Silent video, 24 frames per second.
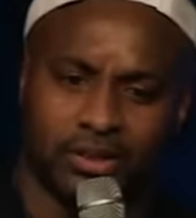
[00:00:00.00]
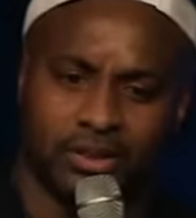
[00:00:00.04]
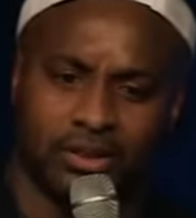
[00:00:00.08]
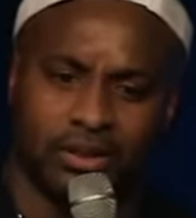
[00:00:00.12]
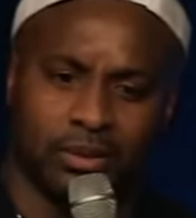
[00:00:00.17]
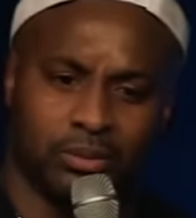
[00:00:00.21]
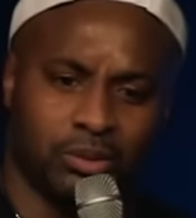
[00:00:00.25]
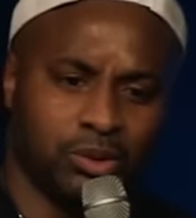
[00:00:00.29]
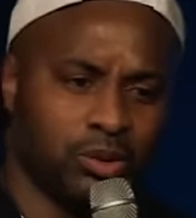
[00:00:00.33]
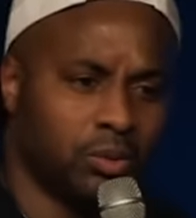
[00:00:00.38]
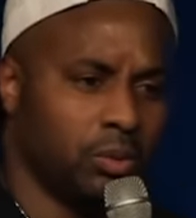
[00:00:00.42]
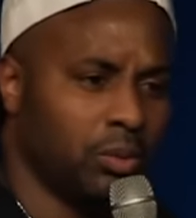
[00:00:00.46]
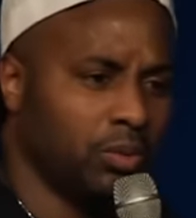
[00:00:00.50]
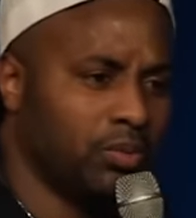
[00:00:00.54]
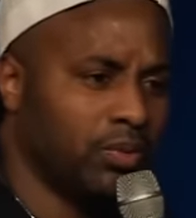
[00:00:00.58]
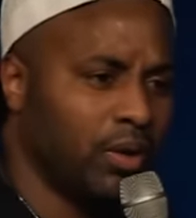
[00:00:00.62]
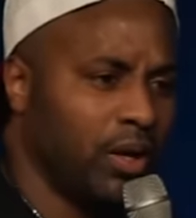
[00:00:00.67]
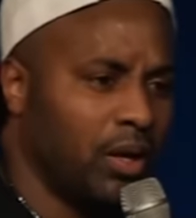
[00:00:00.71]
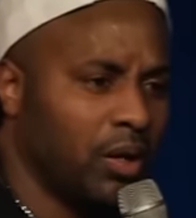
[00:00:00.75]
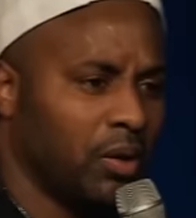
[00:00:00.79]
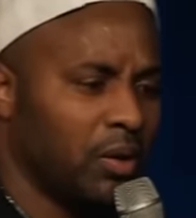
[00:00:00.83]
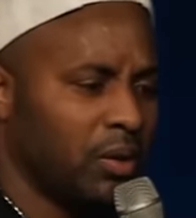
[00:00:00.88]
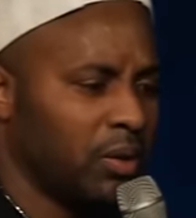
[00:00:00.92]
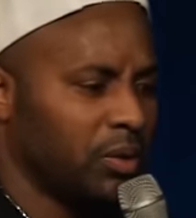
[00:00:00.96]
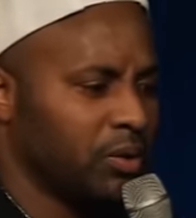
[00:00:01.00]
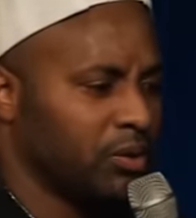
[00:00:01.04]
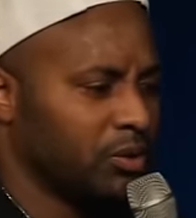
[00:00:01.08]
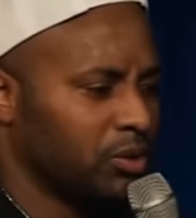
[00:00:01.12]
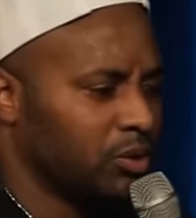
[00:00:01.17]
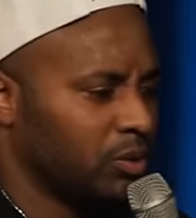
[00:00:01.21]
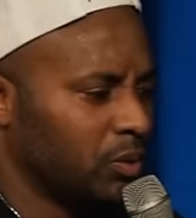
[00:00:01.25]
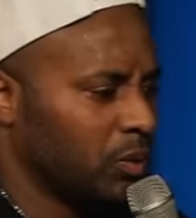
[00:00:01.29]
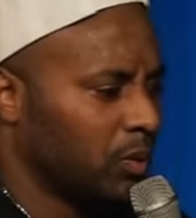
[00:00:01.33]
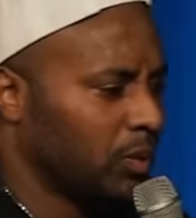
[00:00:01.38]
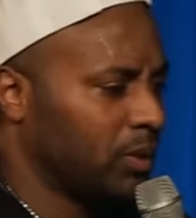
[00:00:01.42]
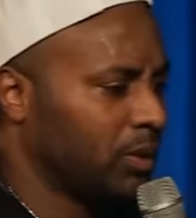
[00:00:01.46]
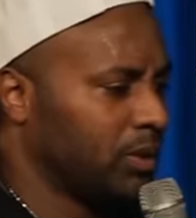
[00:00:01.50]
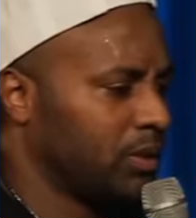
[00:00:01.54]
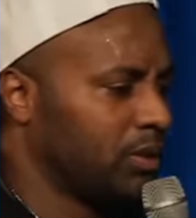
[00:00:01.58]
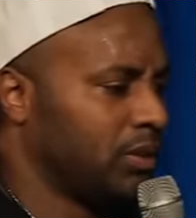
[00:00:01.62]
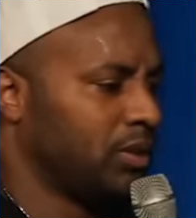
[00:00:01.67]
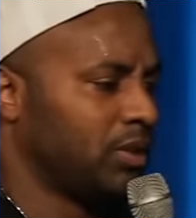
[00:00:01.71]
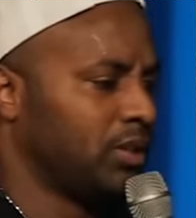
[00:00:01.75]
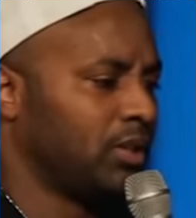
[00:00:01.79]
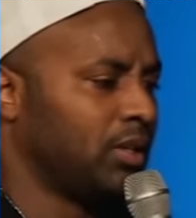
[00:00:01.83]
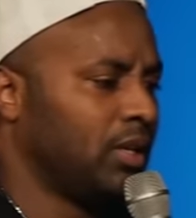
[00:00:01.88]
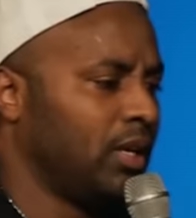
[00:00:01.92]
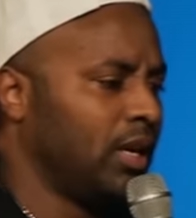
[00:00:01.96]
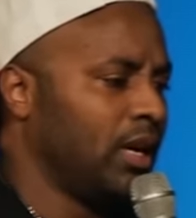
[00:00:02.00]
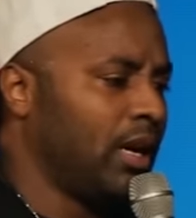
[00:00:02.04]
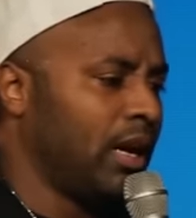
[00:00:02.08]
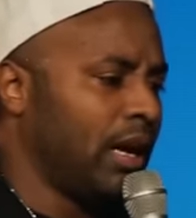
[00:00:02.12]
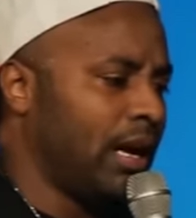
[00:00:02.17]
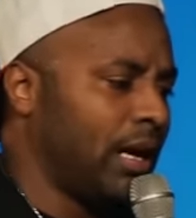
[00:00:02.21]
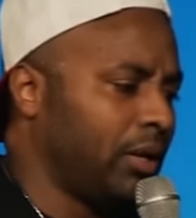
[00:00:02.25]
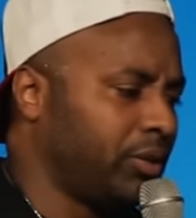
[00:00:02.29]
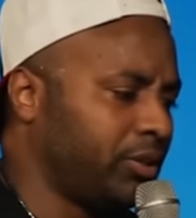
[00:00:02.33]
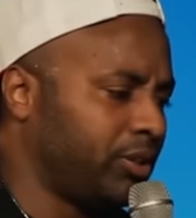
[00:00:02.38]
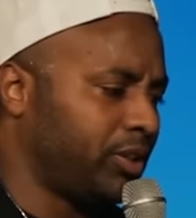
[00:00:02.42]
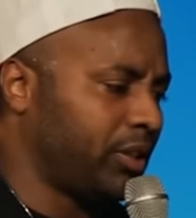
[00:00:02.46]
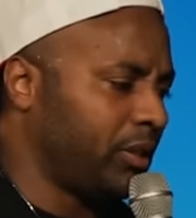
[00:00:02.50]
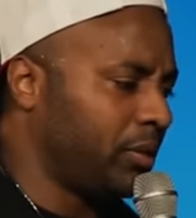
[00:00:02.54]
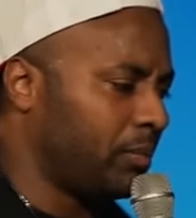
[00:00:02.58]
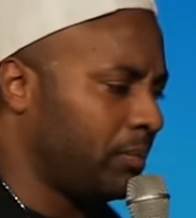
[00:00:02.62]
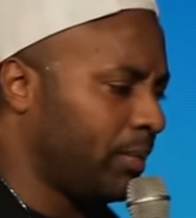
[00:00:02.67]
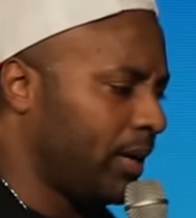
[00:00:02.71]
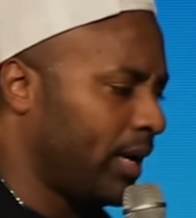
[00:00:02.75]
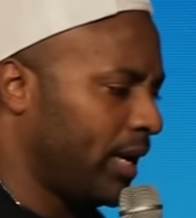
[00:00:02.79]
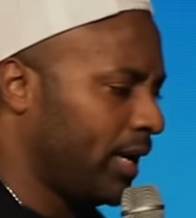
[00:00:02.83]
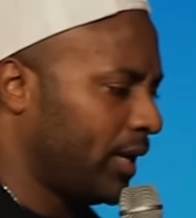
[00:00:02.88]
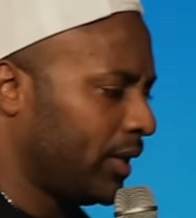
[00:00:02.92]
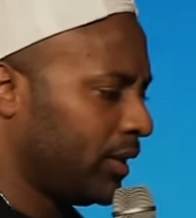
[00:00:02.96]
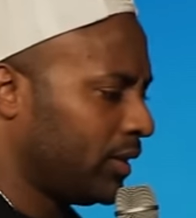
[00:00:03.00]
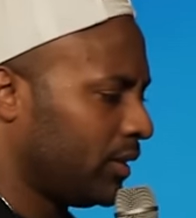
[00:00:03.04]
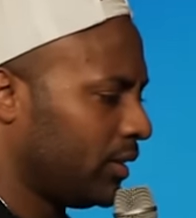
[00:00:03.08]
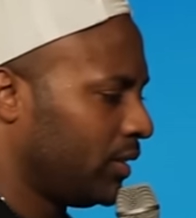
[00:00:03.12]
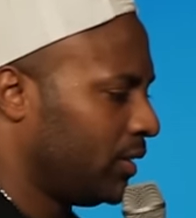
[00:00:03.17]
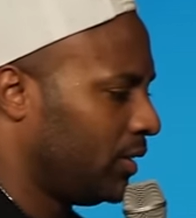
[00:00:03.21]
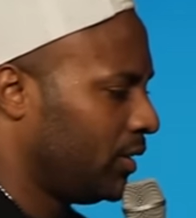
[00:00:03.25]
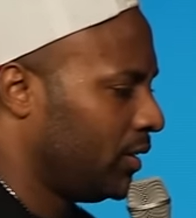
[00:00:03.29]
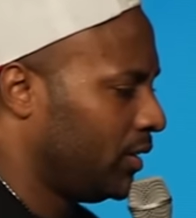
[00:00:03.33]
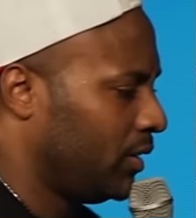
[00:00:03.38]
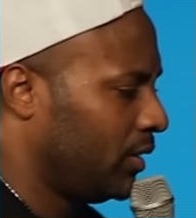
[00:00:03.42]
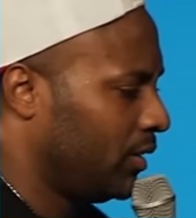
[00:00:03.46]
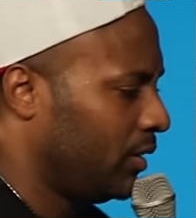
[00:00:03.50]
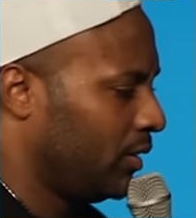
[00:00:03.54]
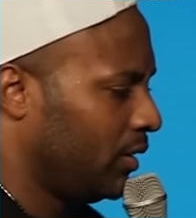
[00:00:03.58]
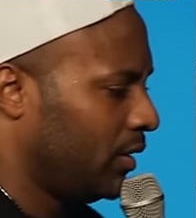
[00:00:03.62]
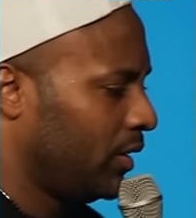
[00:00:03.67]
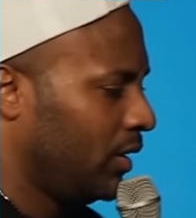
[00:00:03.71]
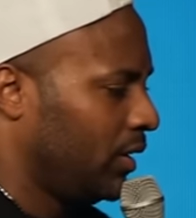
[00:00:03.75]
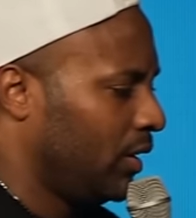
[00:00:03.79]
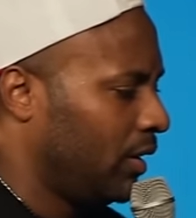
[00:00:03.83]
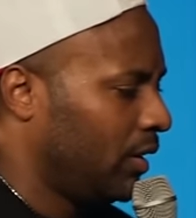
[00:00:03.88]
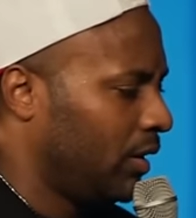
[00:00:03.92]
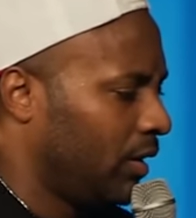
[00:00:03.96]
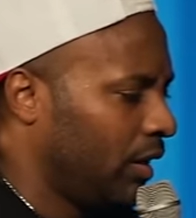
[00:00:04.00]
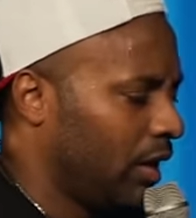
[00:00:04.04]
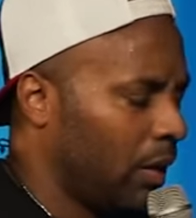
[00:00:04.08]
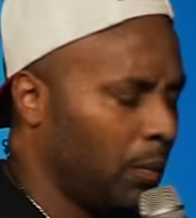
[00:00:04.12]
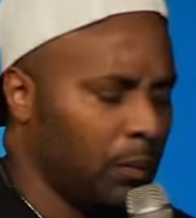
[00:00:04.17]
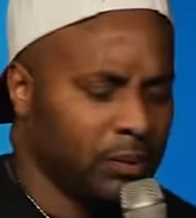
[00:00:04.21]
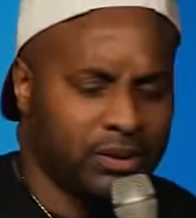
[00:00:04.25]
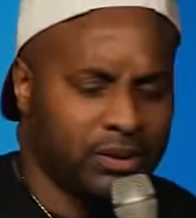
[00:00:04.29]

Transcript: I'm sure we've all heard stories. I'll share mine. I went to the